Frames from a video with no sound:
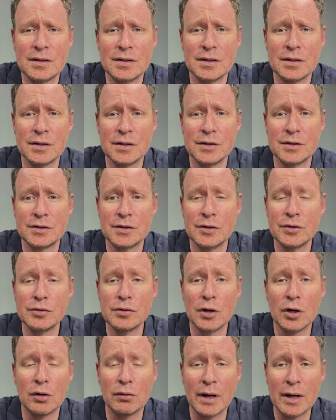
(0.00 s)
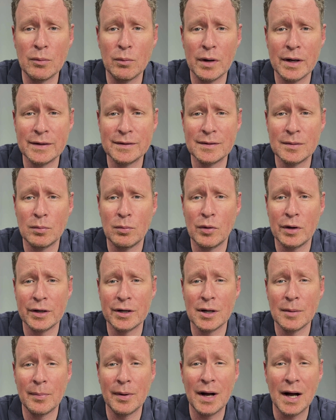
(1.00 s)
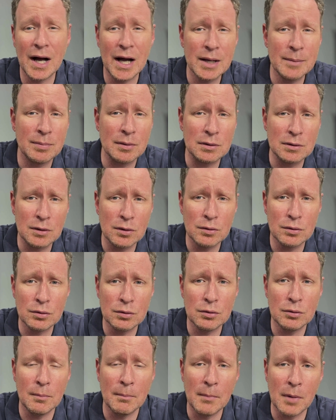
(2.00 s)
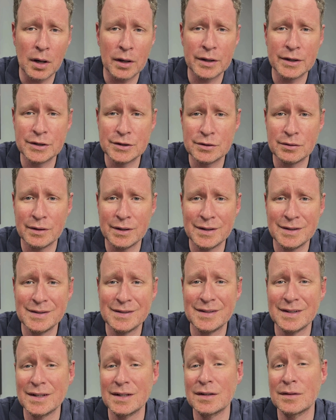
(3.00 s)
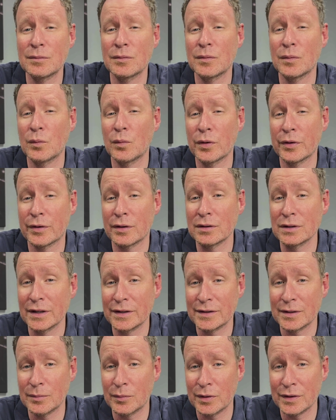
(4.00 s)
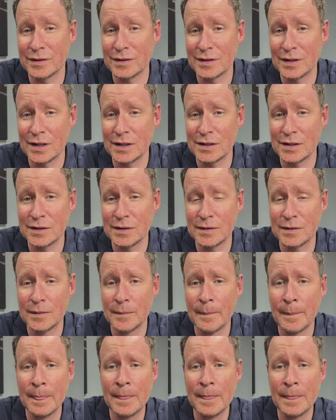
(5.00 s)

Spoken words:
to show you a great way to bring up hyper-local market trends in with your listing presentations.